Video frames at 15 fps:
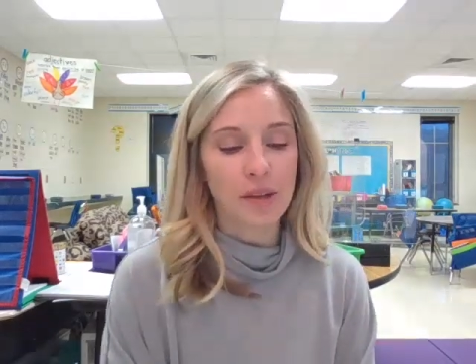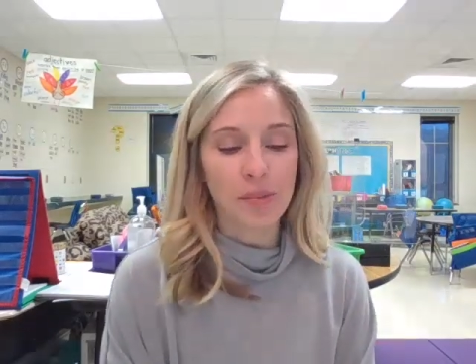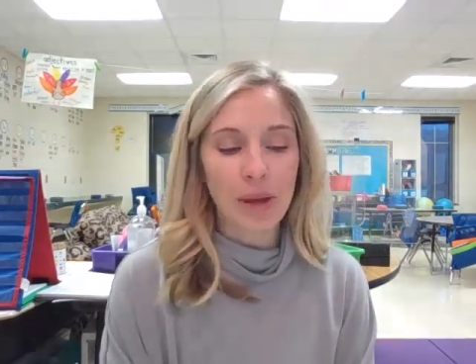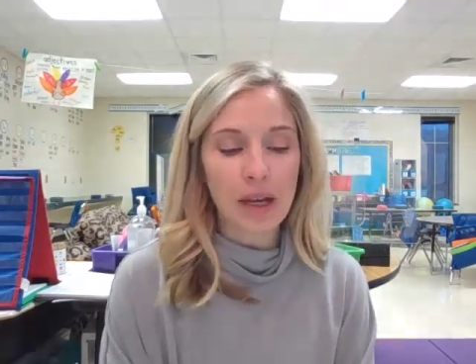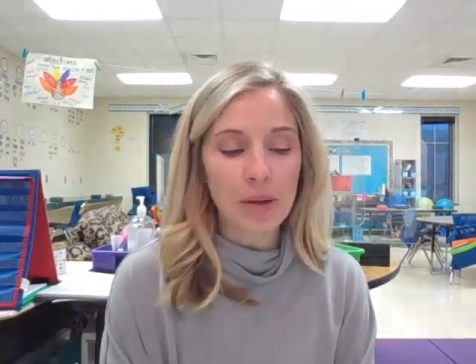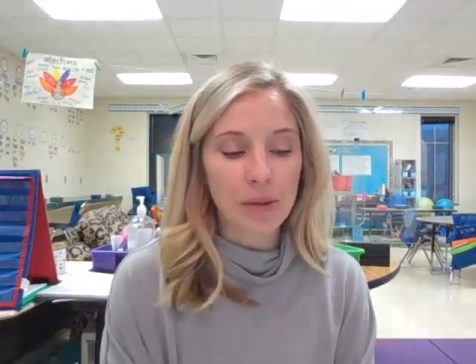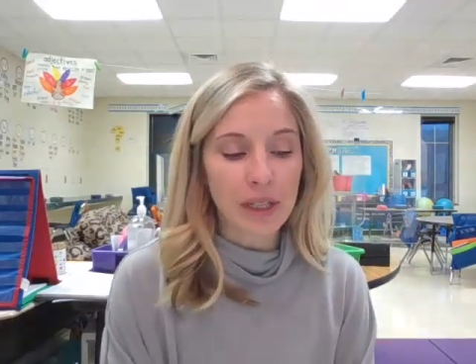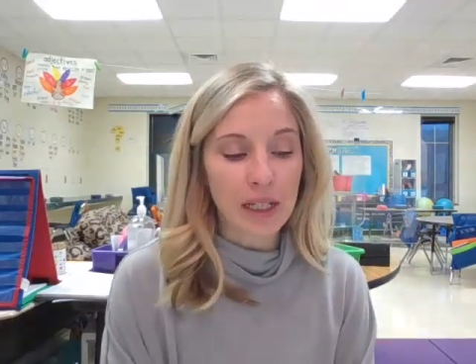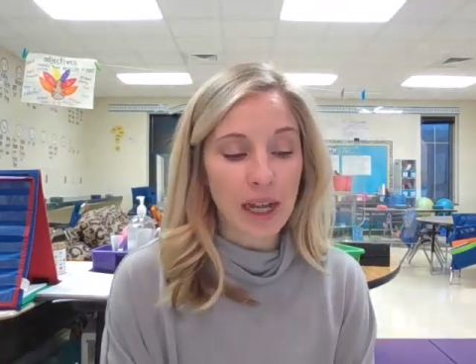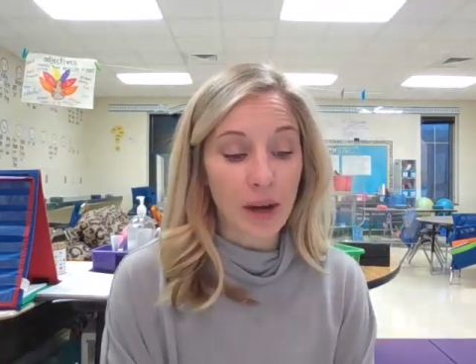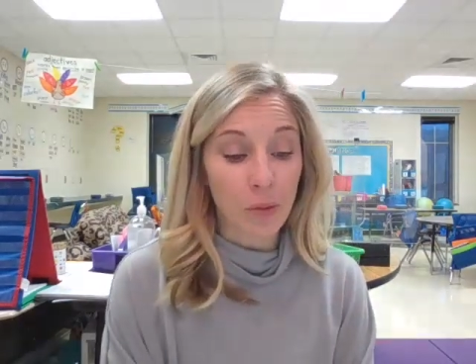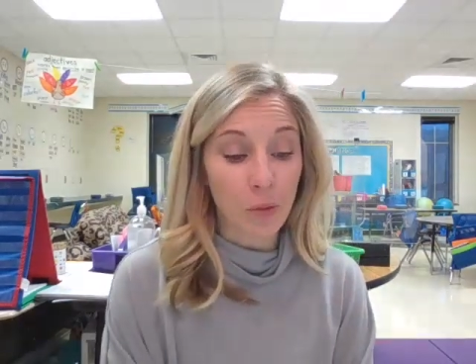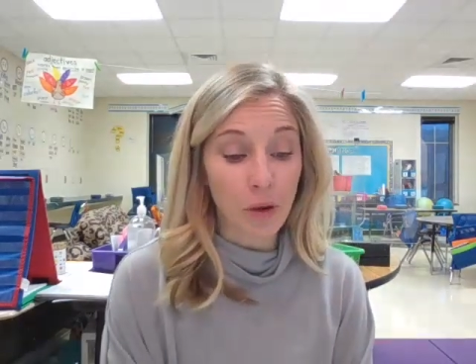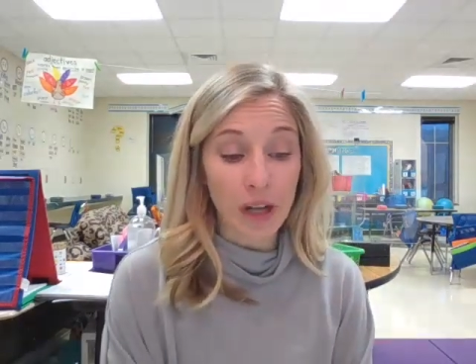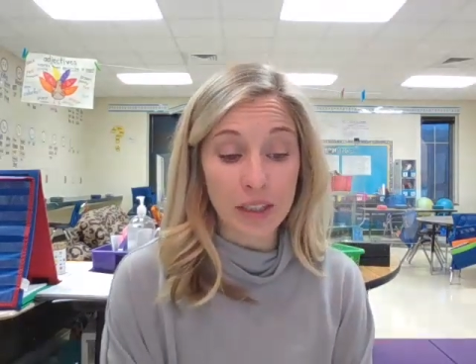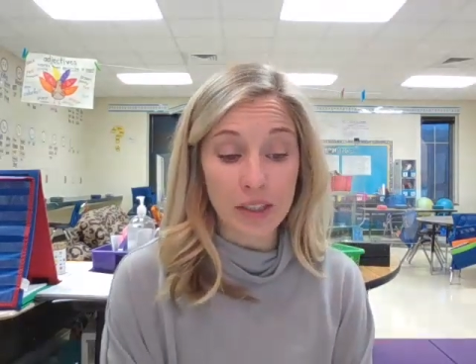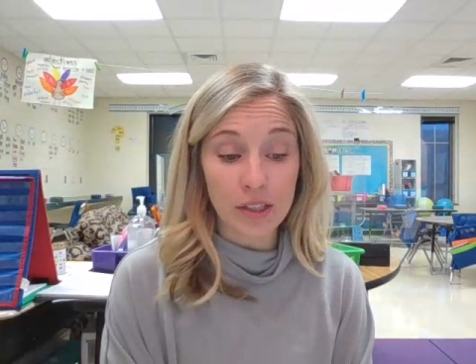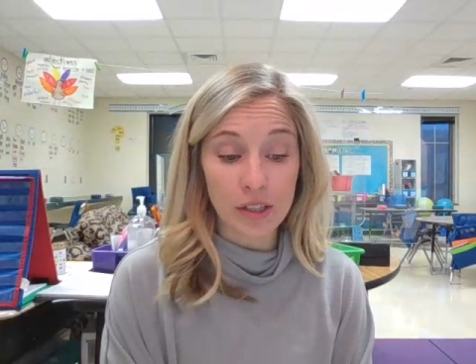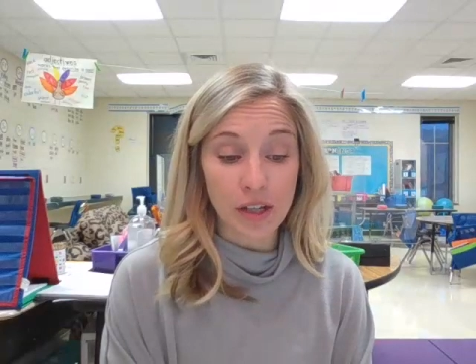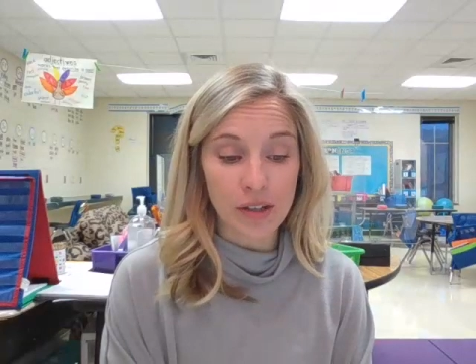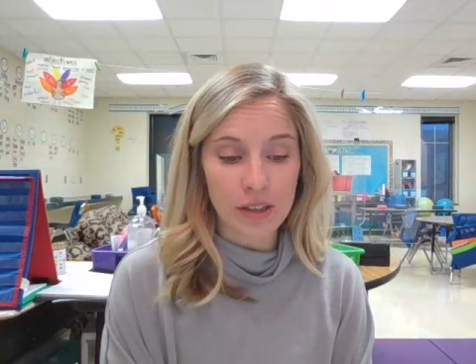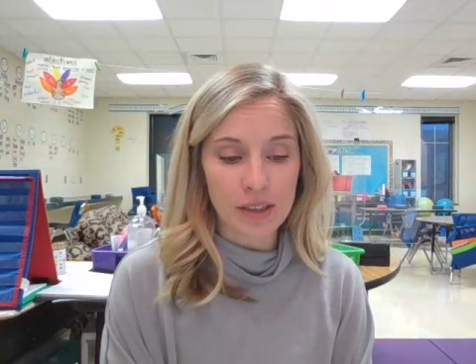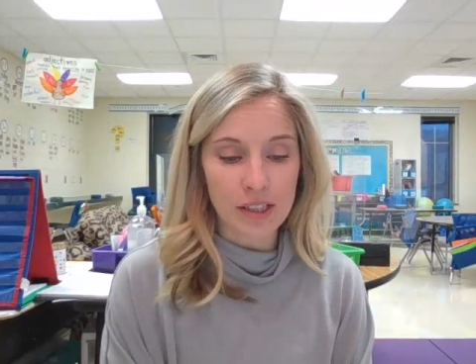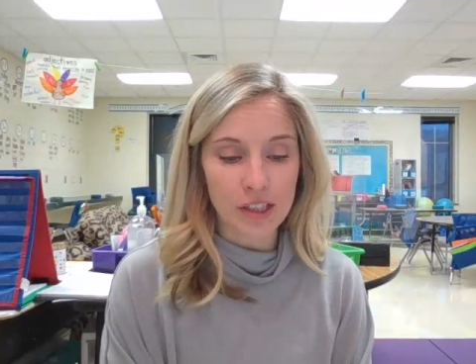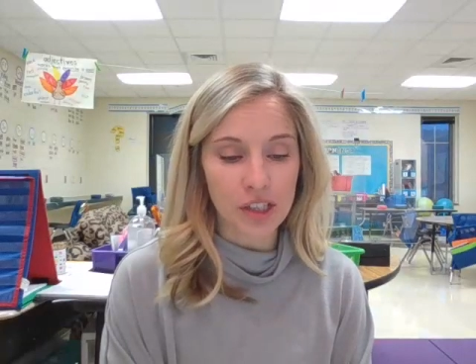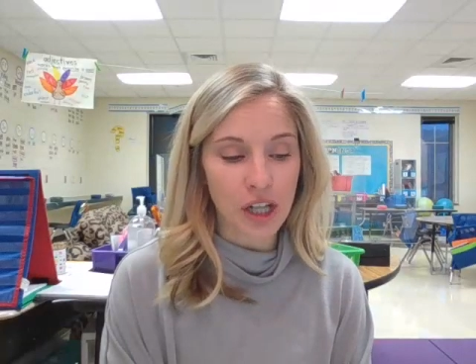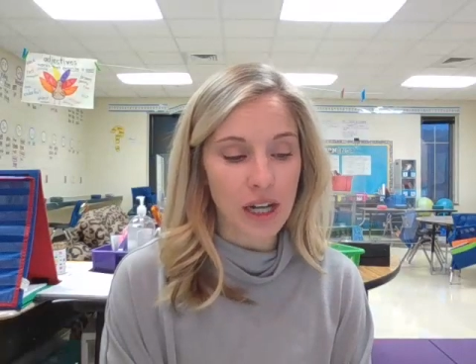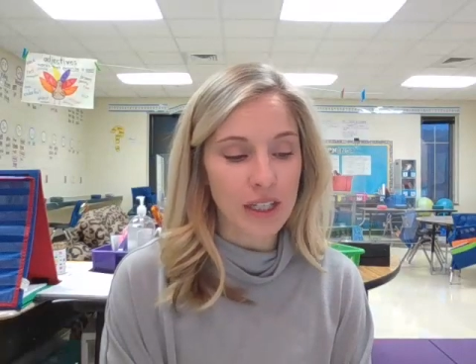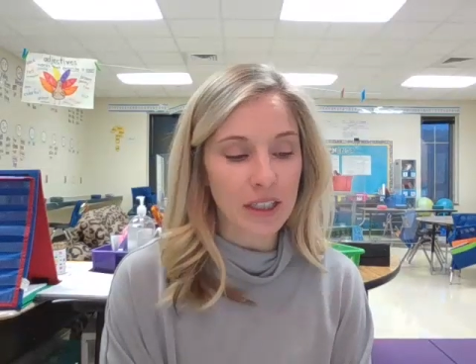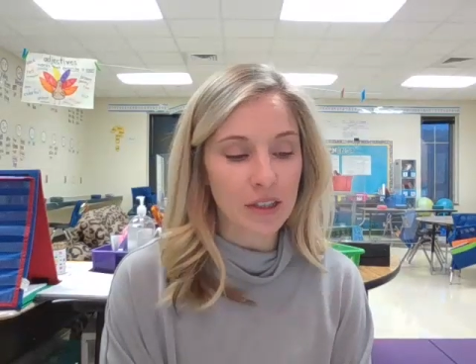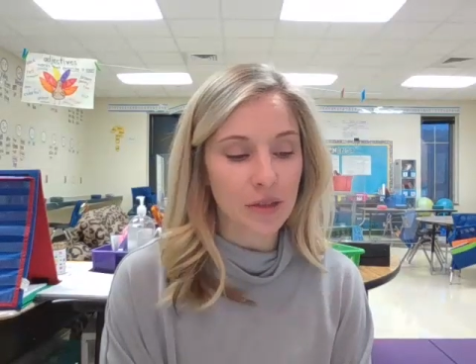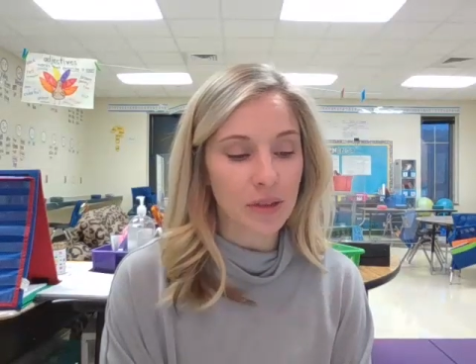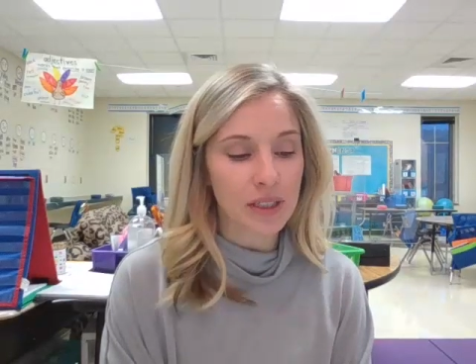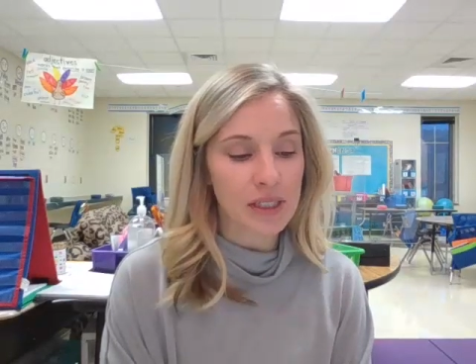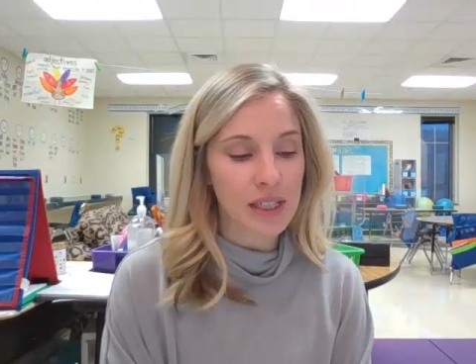The penguin at once noticed the shiny new